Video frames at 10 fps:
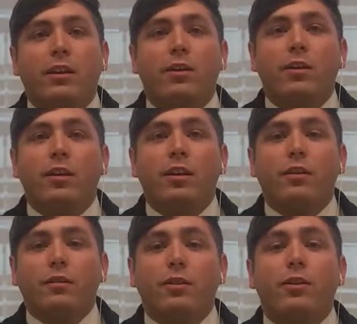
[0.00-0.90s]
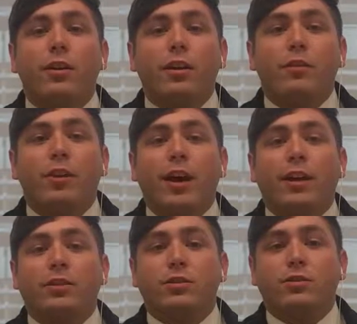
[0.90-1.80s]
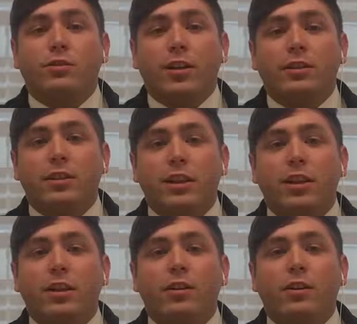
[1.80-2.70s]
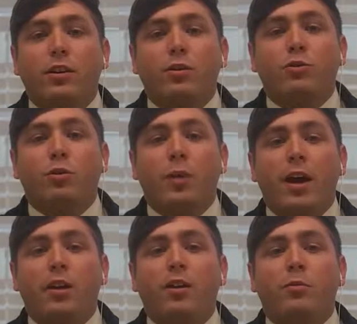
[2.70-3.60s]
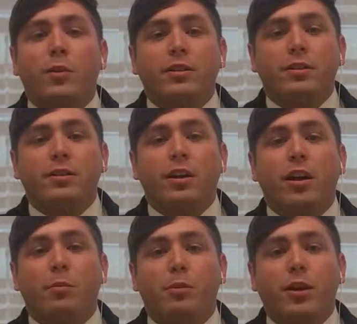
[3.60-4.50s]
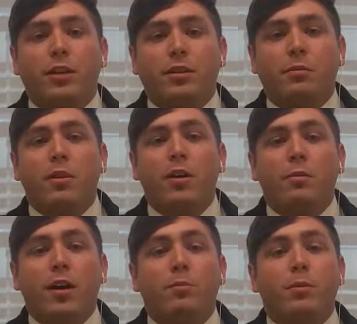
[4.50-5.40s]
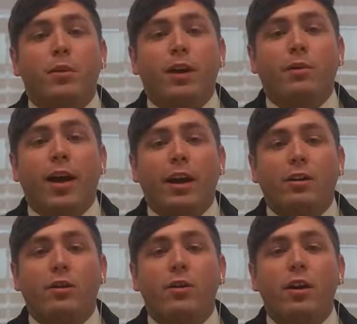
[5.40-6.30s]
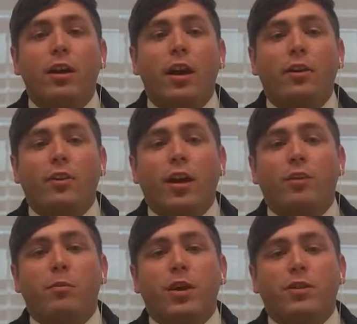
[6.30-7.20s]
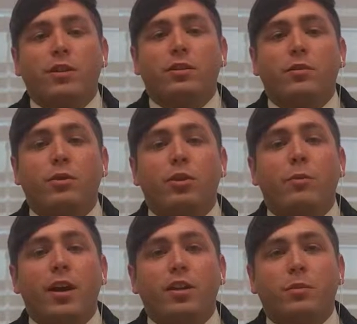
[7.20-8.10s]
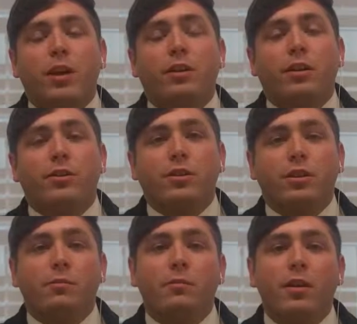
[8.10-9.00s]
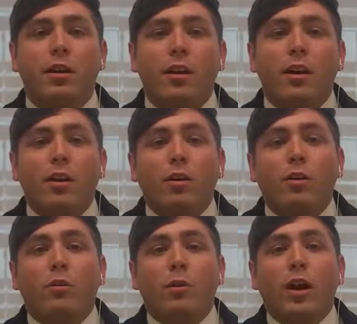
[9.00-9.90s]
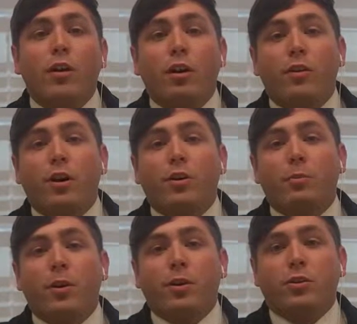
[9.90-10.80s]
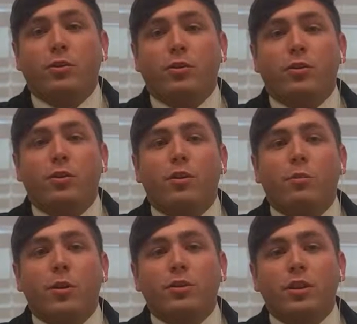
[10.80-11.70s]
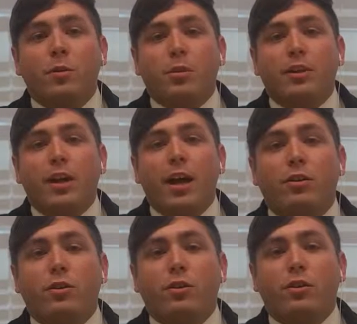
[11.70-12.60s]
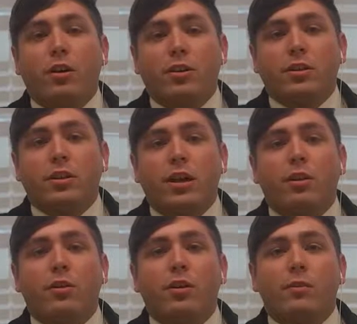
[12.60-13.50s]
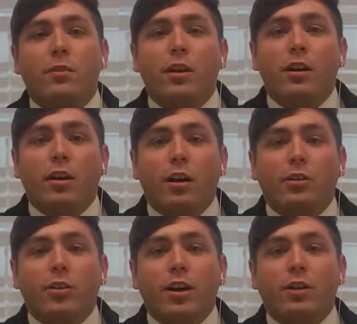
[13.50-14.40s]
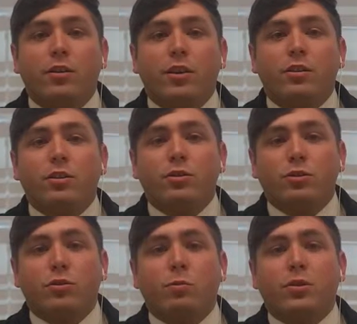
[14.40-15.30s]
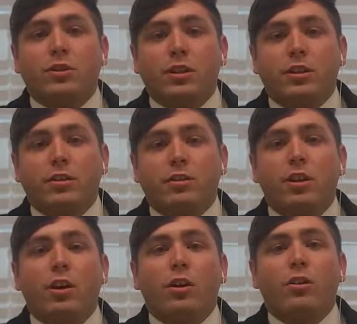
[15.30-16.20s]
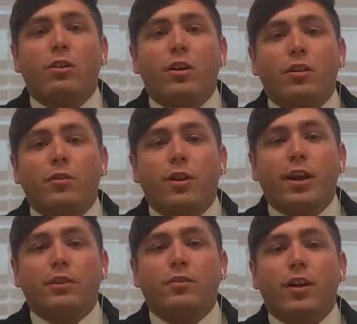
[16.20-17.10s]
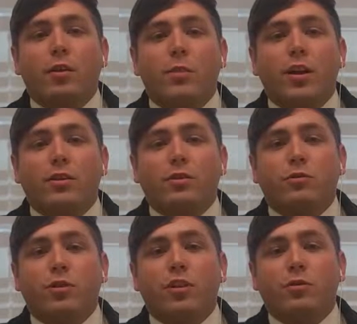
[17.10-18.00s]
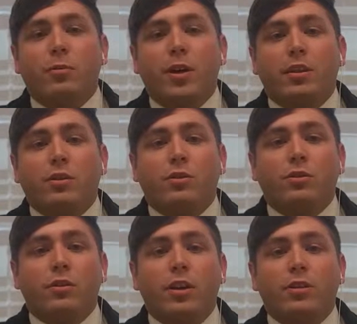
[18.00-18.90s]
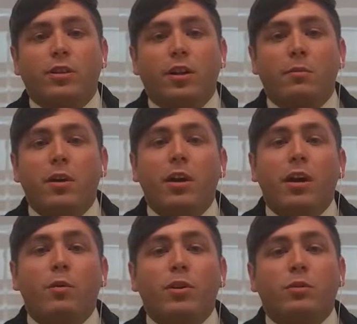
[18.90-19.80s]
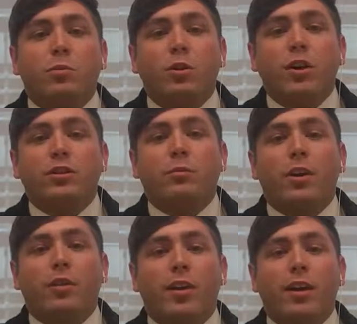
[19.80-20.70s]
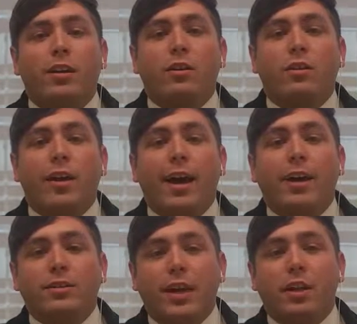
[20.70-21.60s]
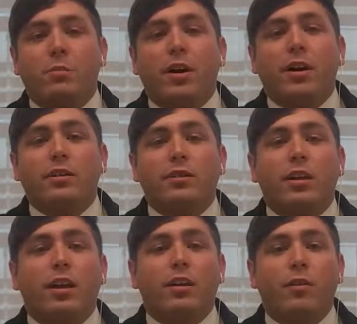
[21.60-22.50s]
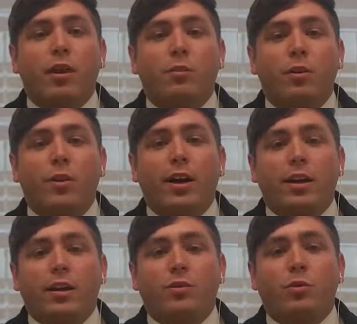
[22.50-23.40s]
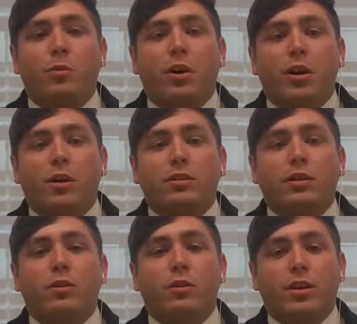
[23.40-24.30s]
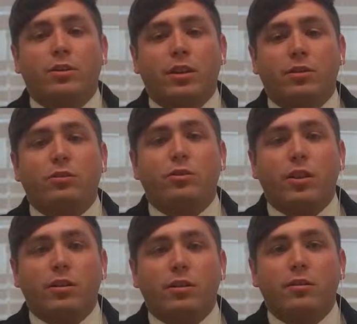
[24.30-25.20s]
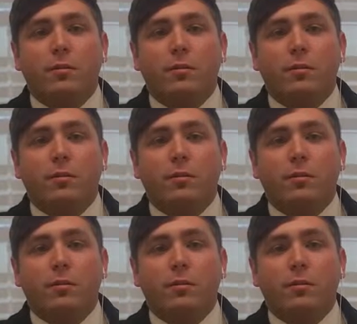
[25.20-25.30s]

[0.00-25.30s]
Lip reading: Unilever has transcended the usual manner of business and operation by implementing radical and creative methods of new management and leadership. We all know the unspoken truth. Most companies to their largest stakeholder. Contrary to these usual procedures, Unilever has developed methods of transformational leadership in which employees are motivated to think outside the box and develop new ideas for products and organizational structure.